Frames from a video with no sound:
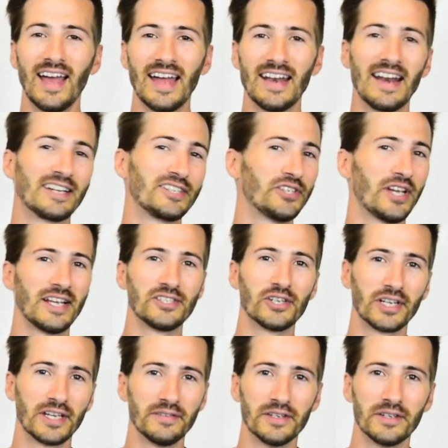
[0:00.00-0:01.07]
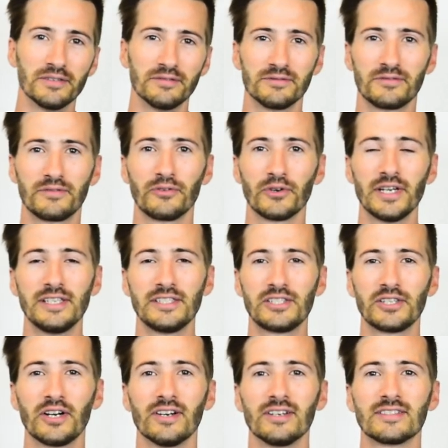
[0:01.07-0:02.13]
And in exchange, I'll give you free
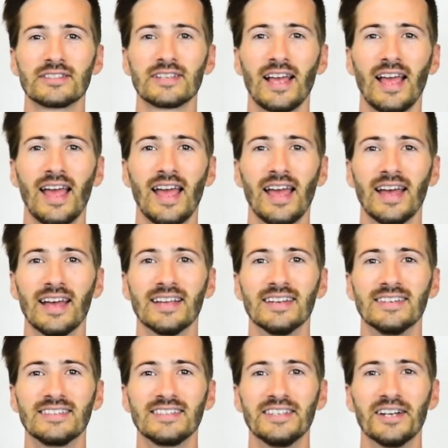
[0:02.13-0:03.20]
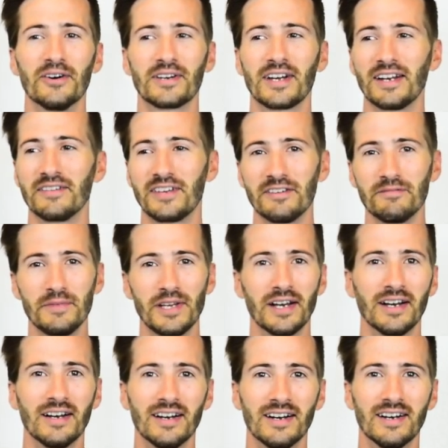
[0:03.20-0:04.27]
shirts and, you know, kind of give me
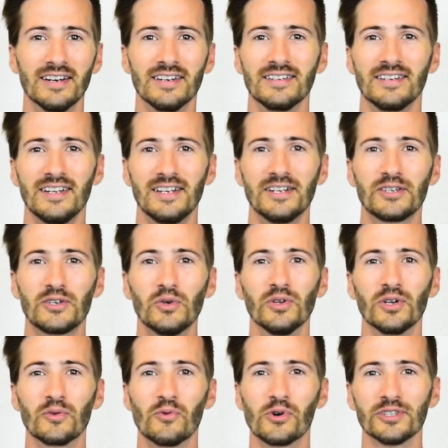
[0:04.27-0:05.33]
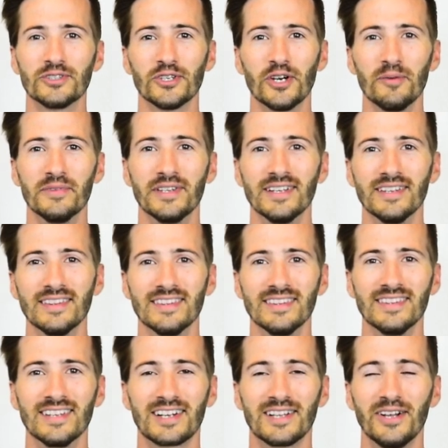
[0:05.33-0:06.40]
a cooler wardrobe than
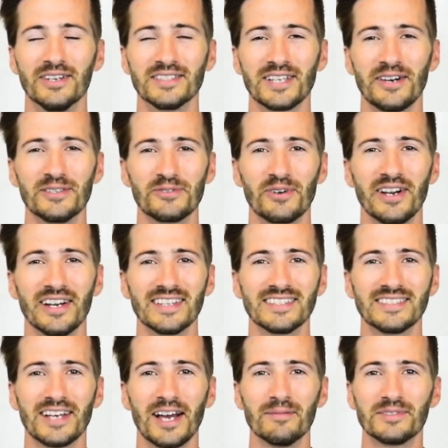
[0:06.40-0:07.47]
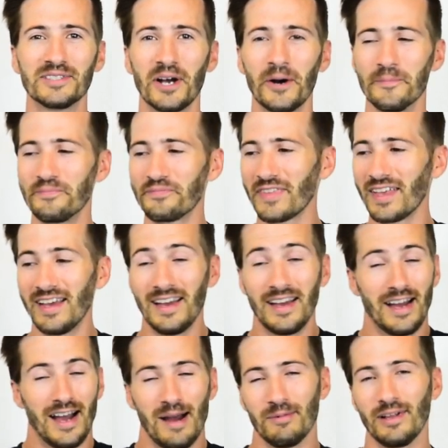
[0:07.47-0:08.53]
the clothes I was wearing at the time. So
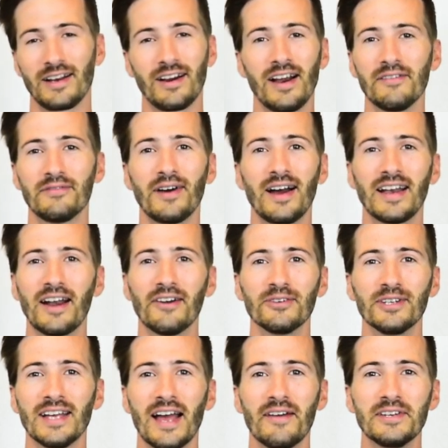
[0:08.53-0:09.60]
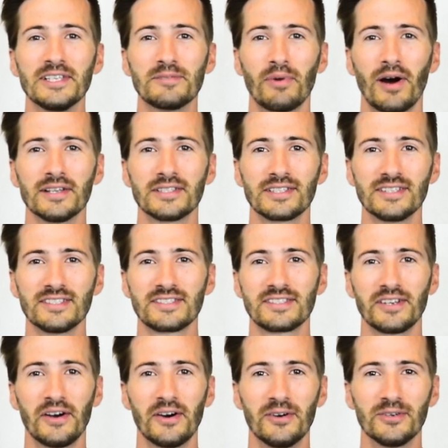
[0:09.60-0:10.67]
I'm like, all right, fine. I don't really have any sponsors,
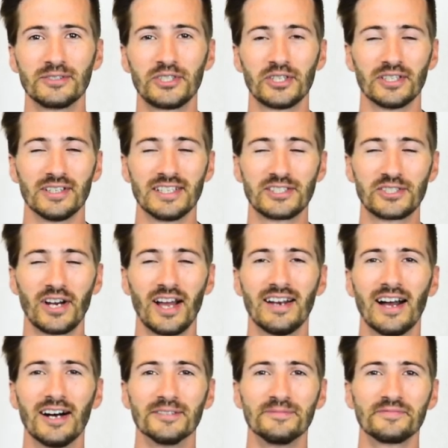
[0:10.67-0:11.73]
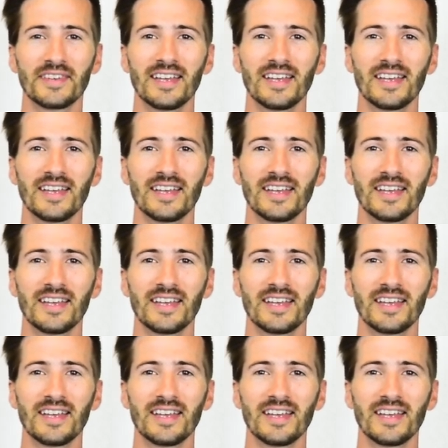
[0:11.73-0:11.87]
so sure, let's try it out.